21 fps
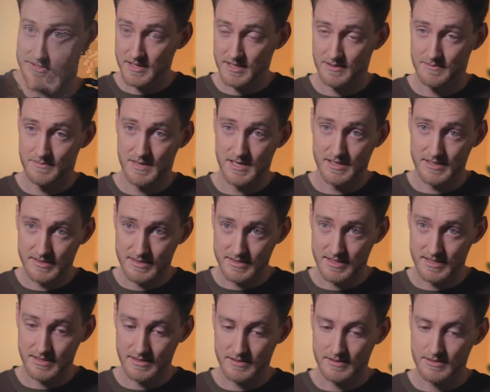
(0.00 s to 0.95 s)
It can make us
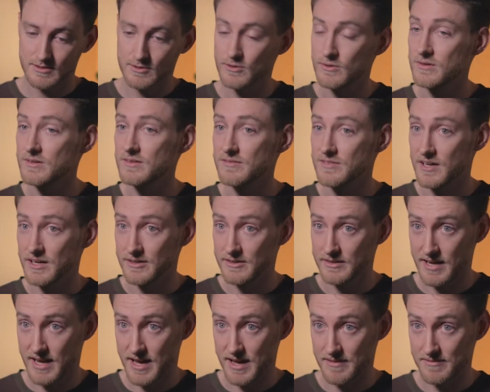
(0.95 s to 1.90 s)
think, look, if I
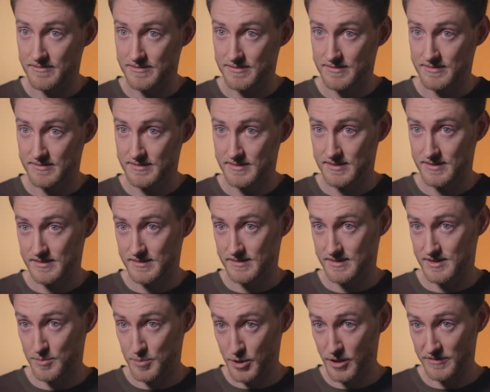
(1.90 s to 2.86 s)
don't have
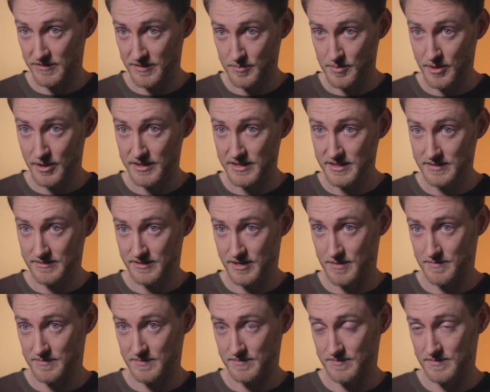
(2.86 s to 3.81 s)
the perfect body, if
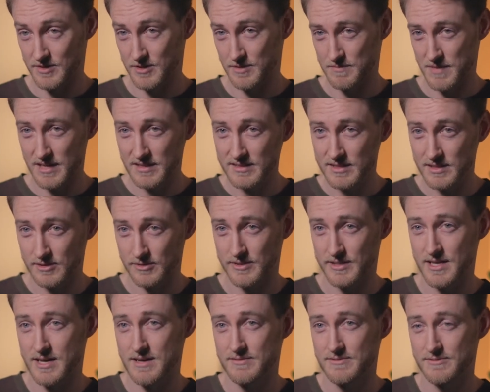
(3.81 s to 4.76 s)
I'm not muscular
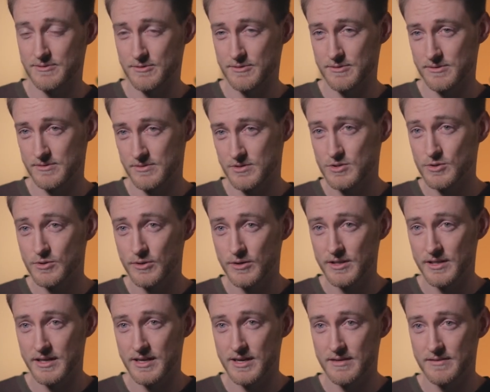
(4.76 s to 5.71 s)
enough or
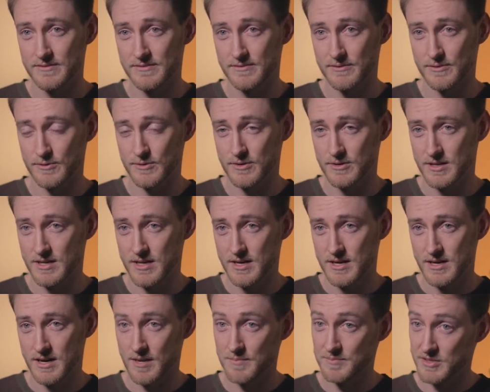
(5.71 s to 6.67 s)
tall enough or
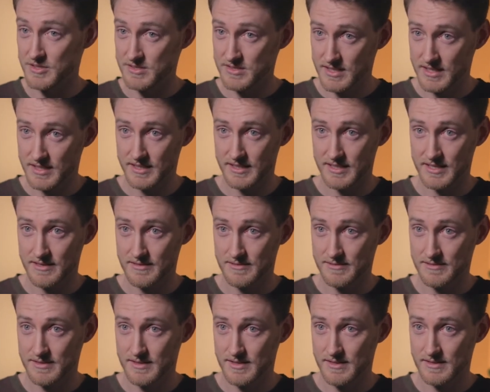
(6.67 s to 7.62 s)
I'm not skinny enough,
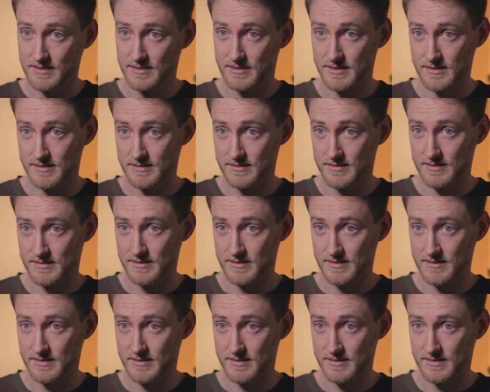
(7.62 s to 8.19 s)
that